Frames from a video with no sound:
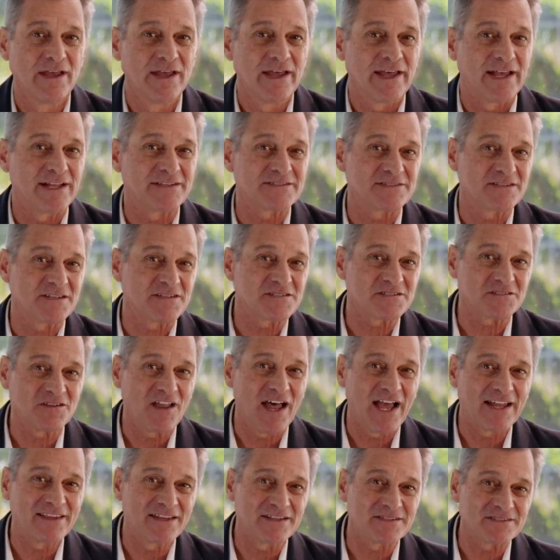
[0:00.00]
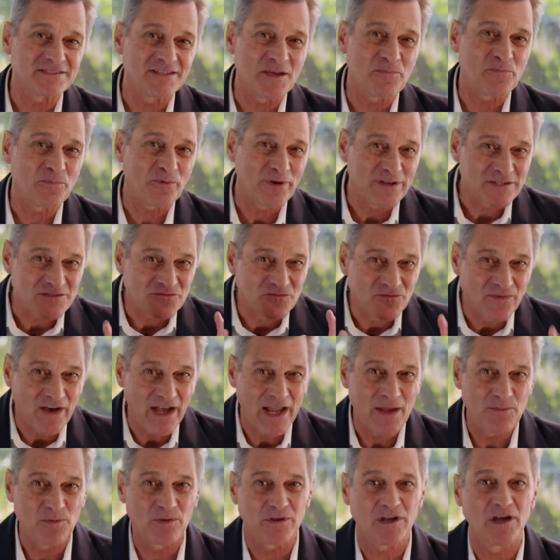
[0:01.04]
It's the slide that separates
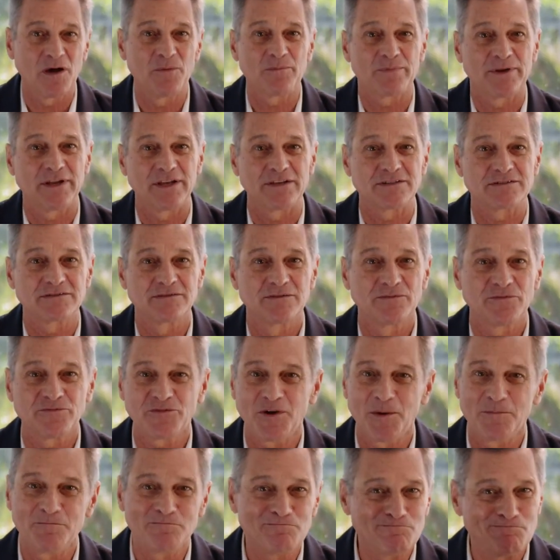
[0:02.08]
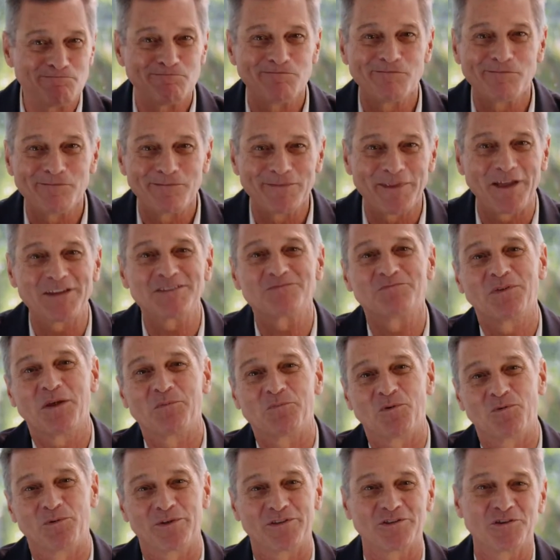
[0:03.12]
viable companies from nice
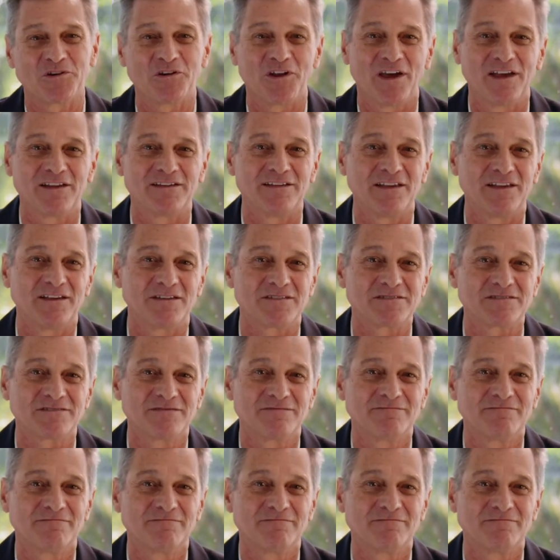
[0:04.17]
people with good ideas.